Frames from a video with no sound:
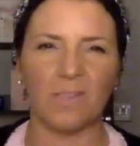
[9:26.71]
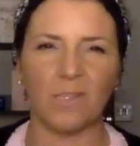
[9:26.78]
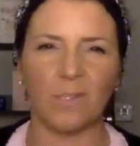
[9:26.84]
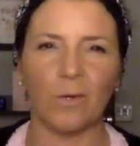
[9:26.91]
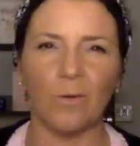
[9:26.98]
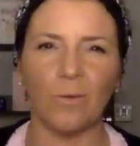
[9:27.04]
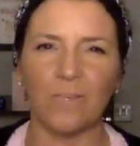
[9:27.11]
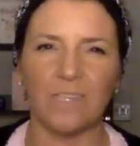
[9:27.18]

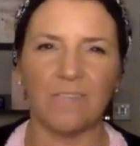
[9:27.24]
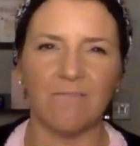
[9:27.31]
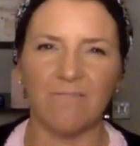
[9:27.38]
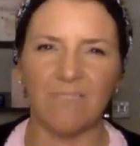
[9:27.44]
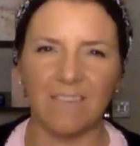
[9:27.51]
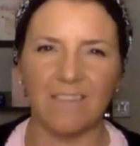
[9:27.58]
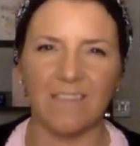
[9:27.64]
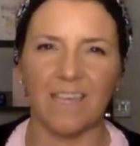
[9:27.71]
school didn't
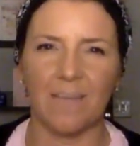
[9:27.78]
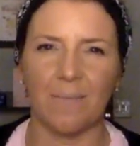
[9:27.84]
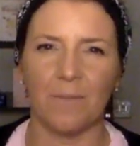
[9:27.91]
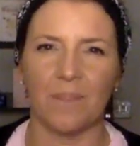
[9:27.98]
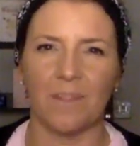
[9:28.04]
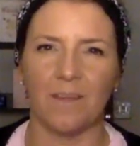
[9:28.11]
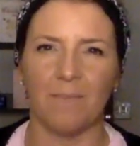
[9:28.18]
resonate with